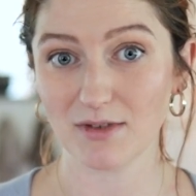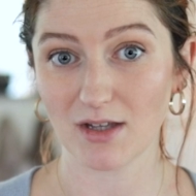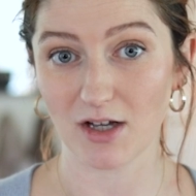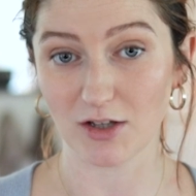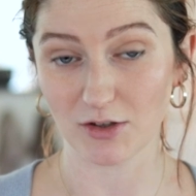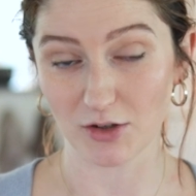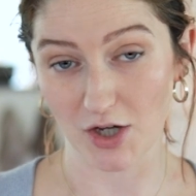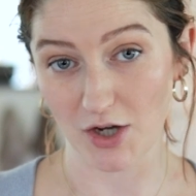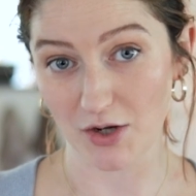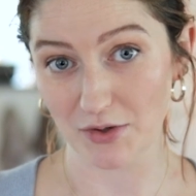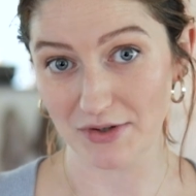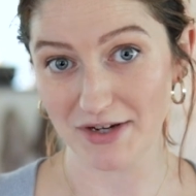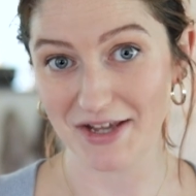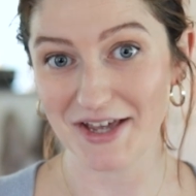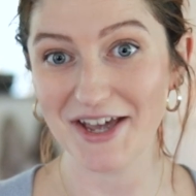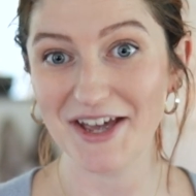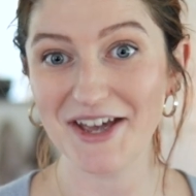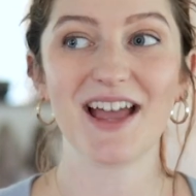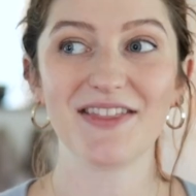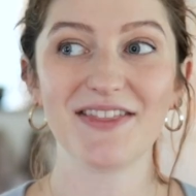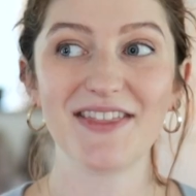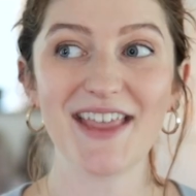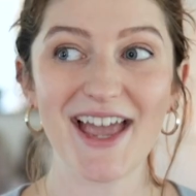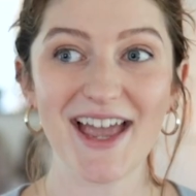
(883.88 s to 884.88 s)
alone.
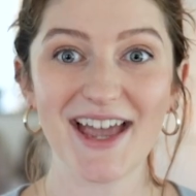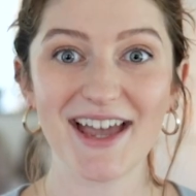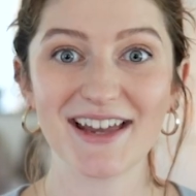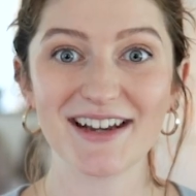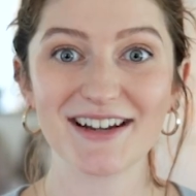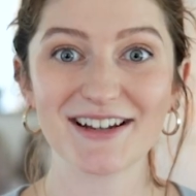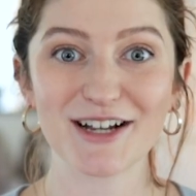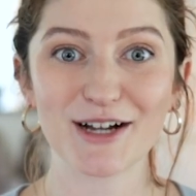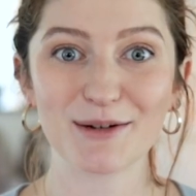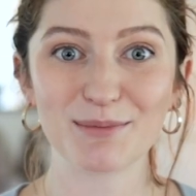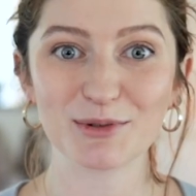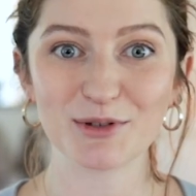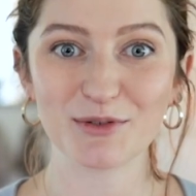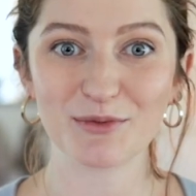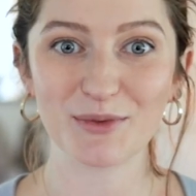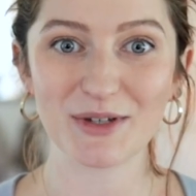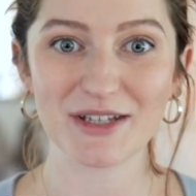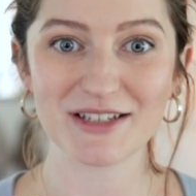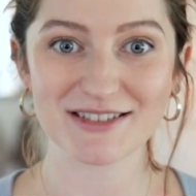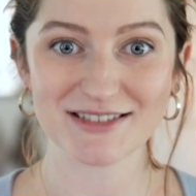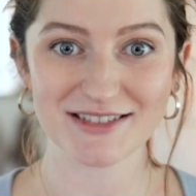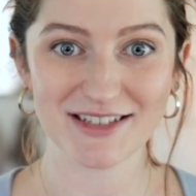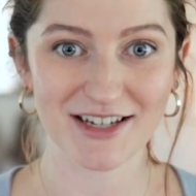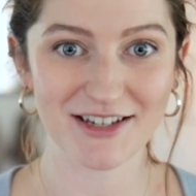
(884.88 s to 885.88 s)
And then a couple of
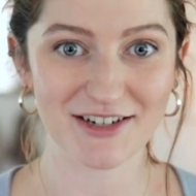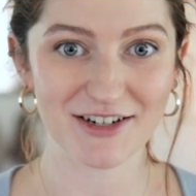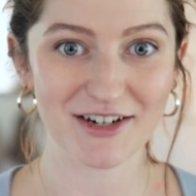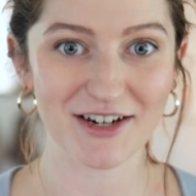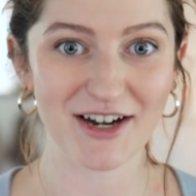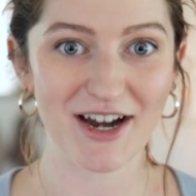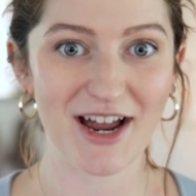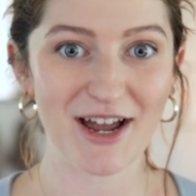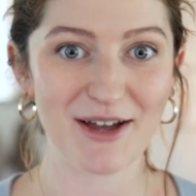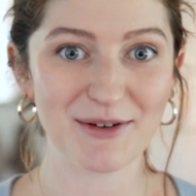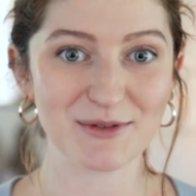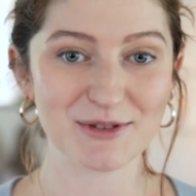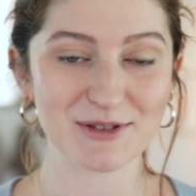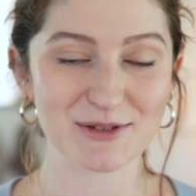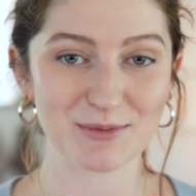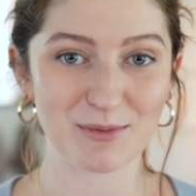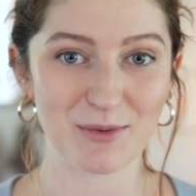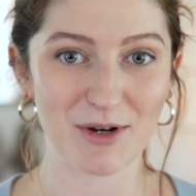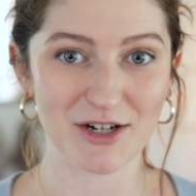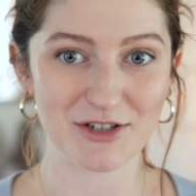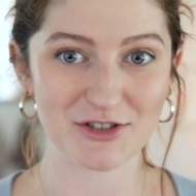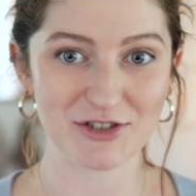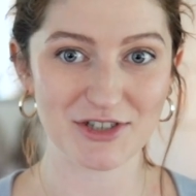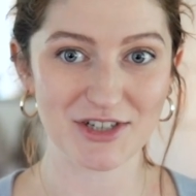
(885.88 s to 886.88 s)
weeks later, I was
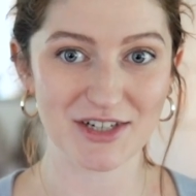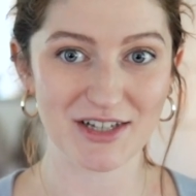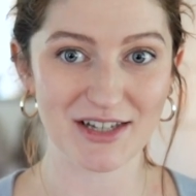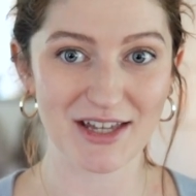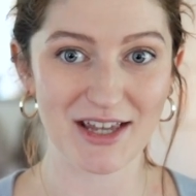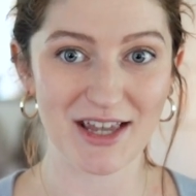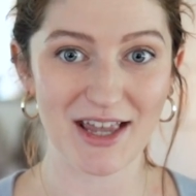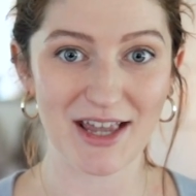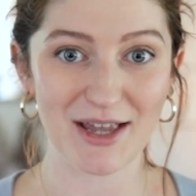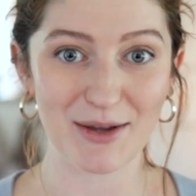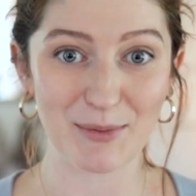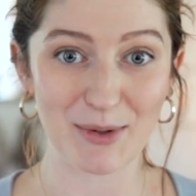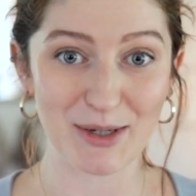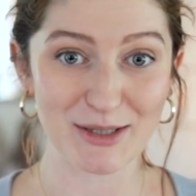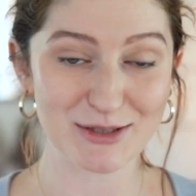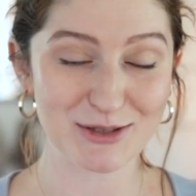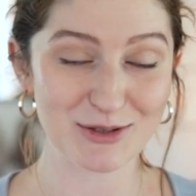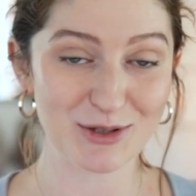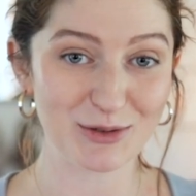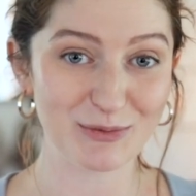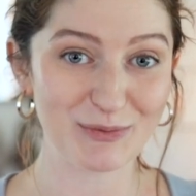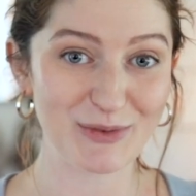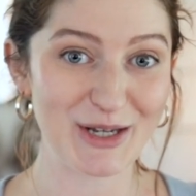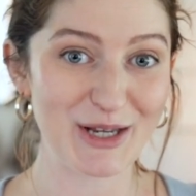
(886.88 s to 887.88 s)
watching a What
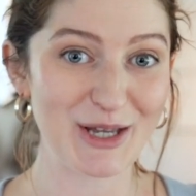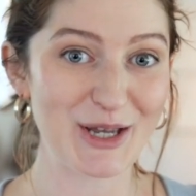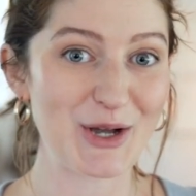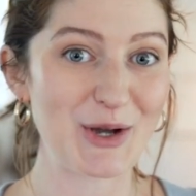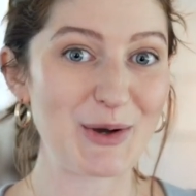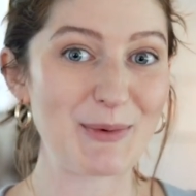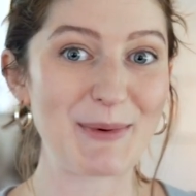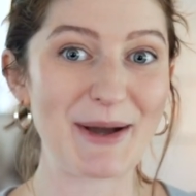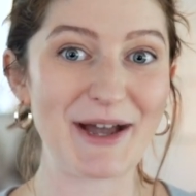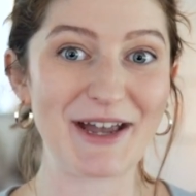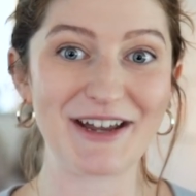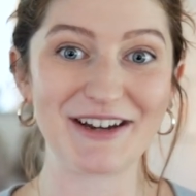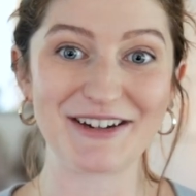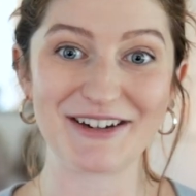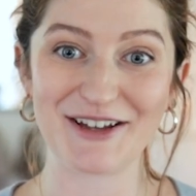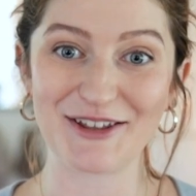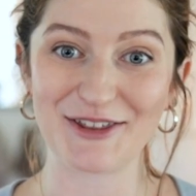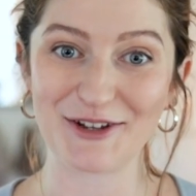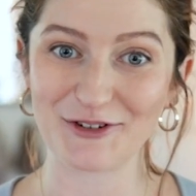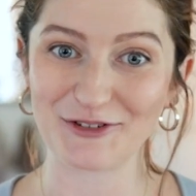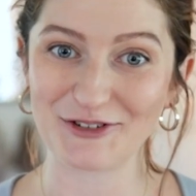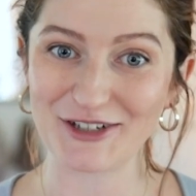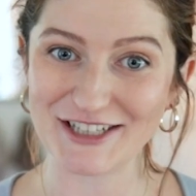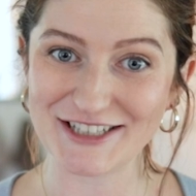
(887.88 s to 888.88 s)
Sold video by
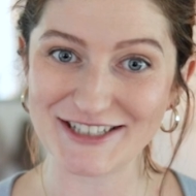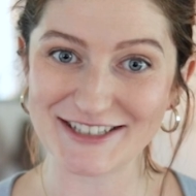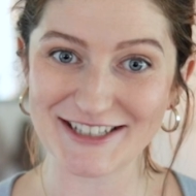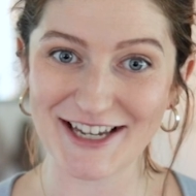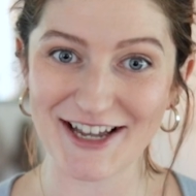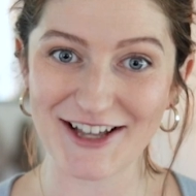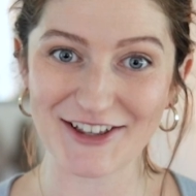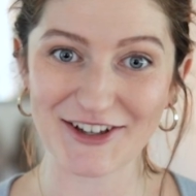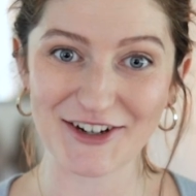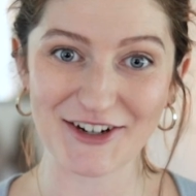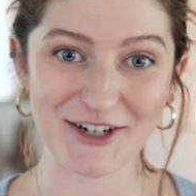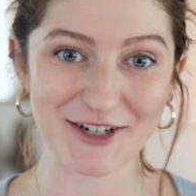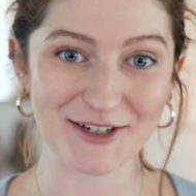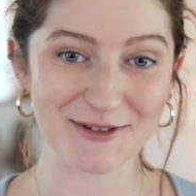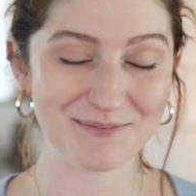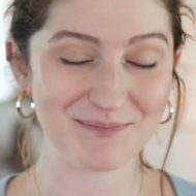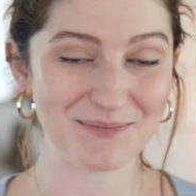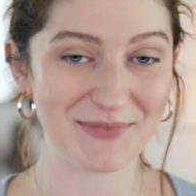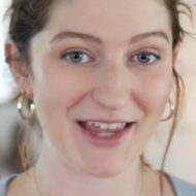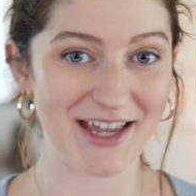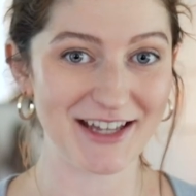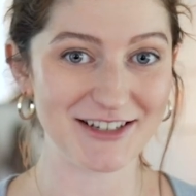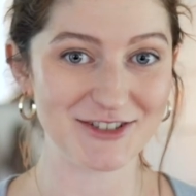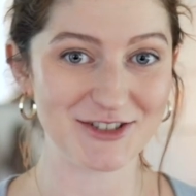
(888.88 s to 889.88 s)
another reseller,
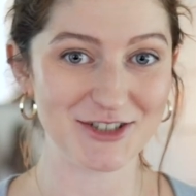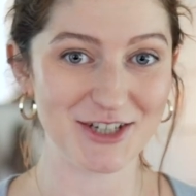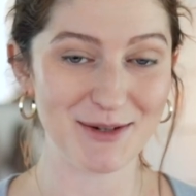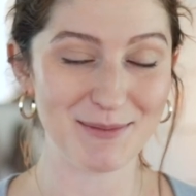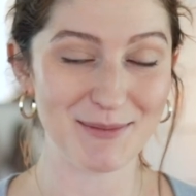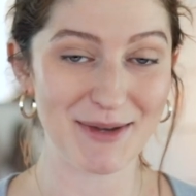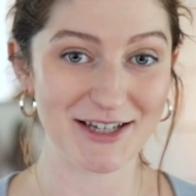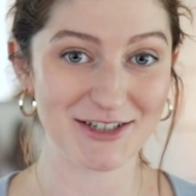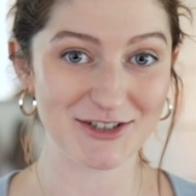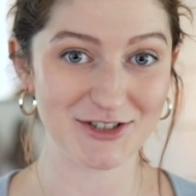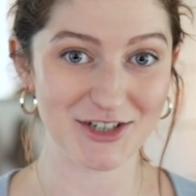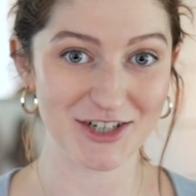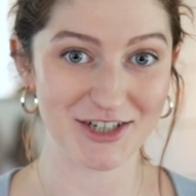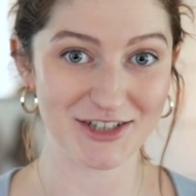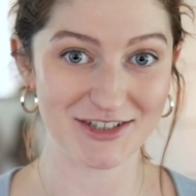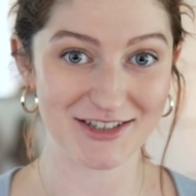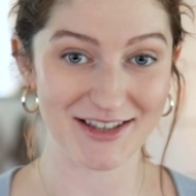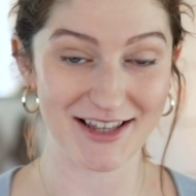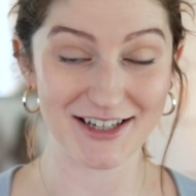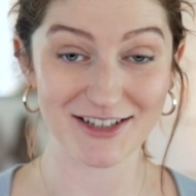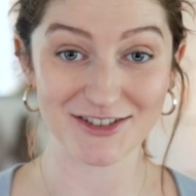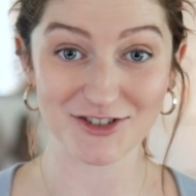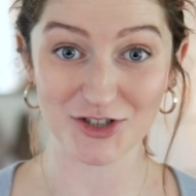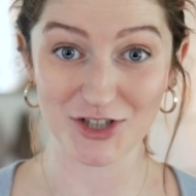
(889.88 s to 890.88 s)
and she mentioned
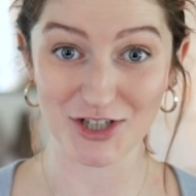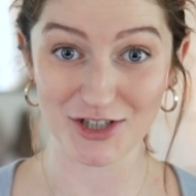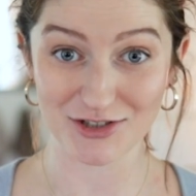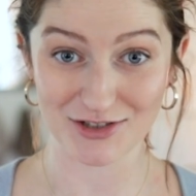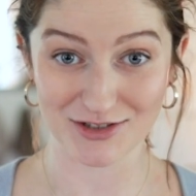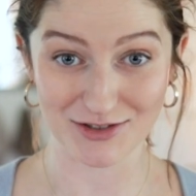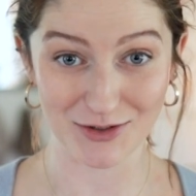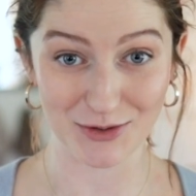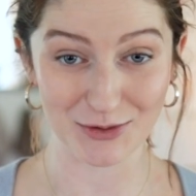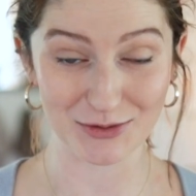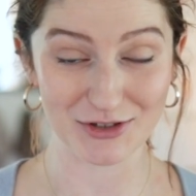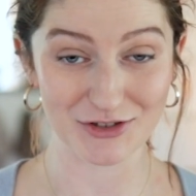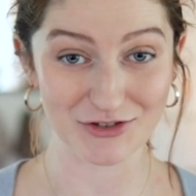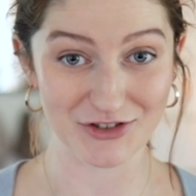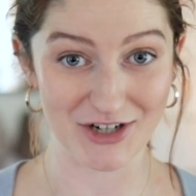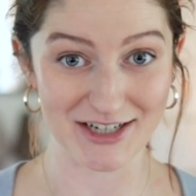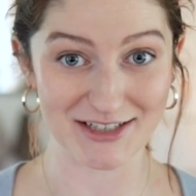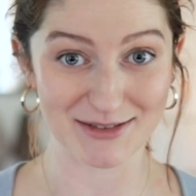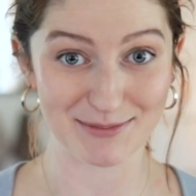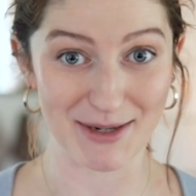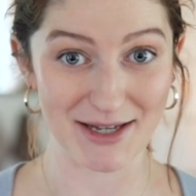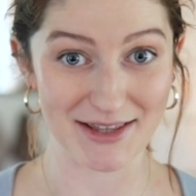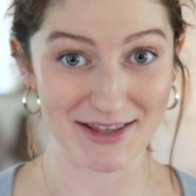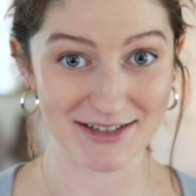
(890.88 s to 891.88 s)
that she sold a
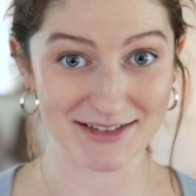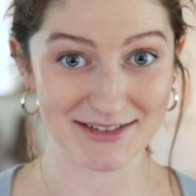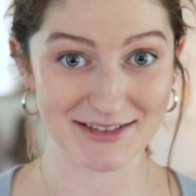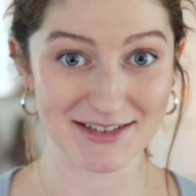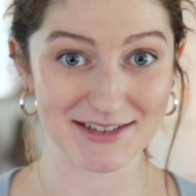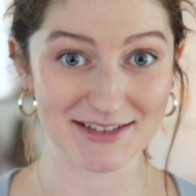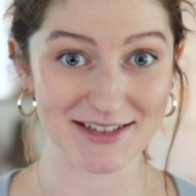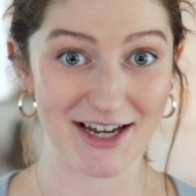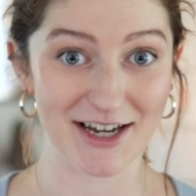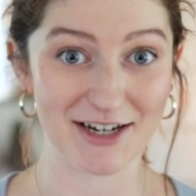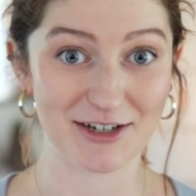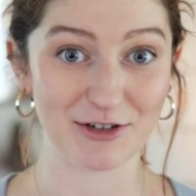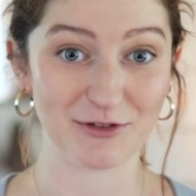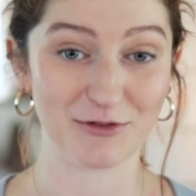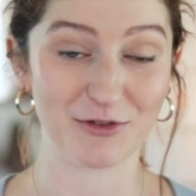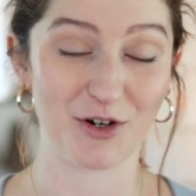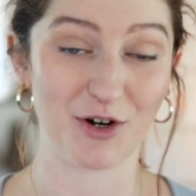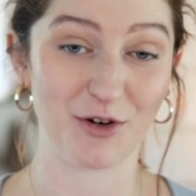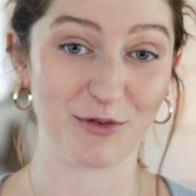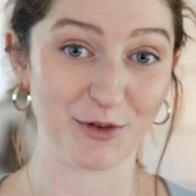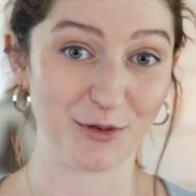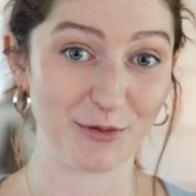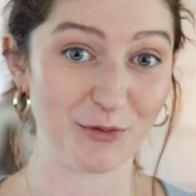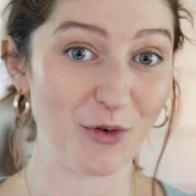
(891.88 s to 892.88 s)
dress by this designer
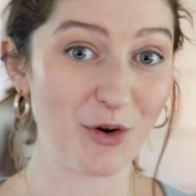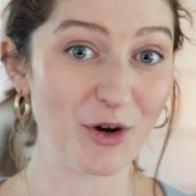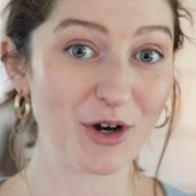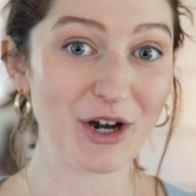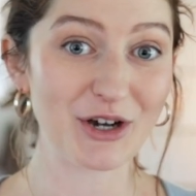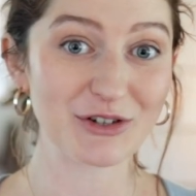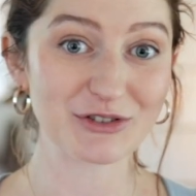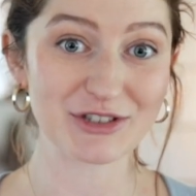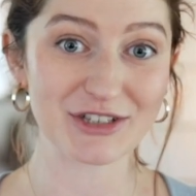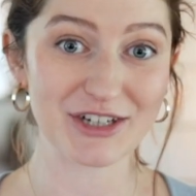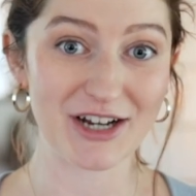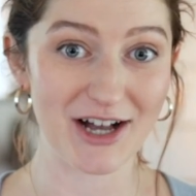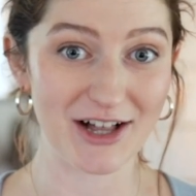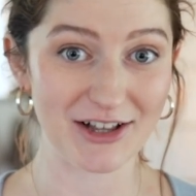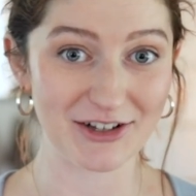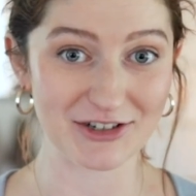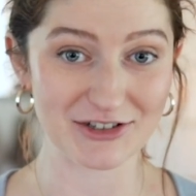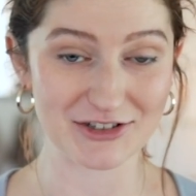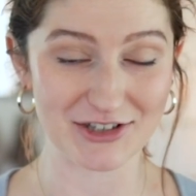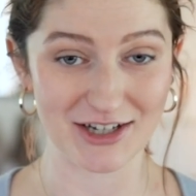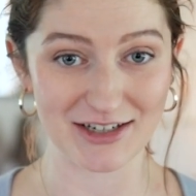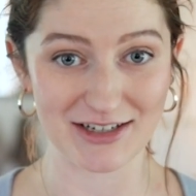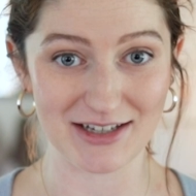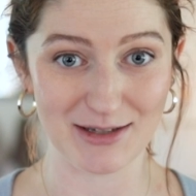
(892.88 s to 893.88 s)
for over
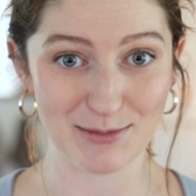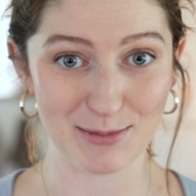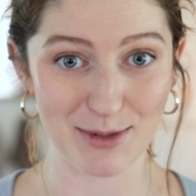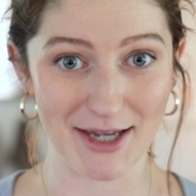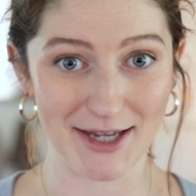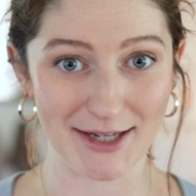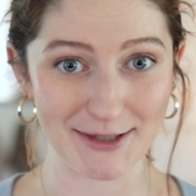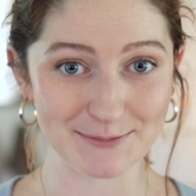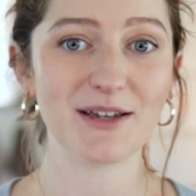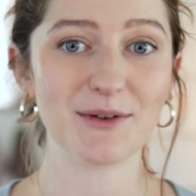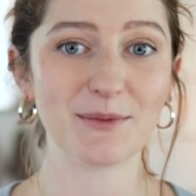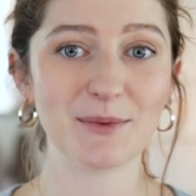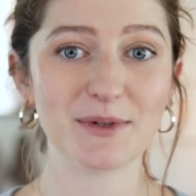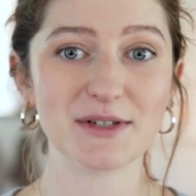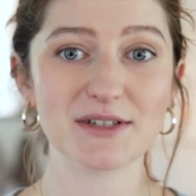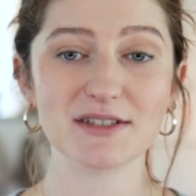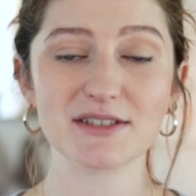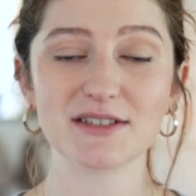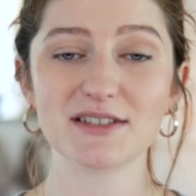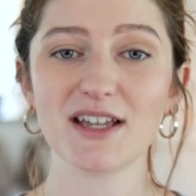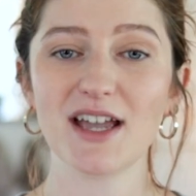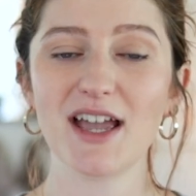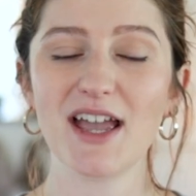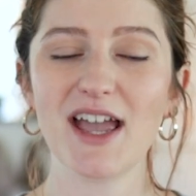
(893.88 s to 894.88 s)
$400 on eBay. It
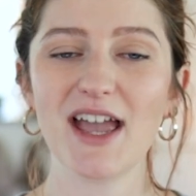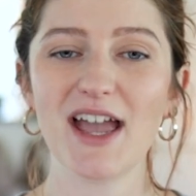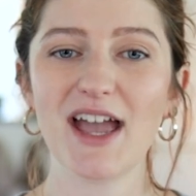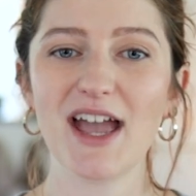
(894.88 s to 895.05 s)
was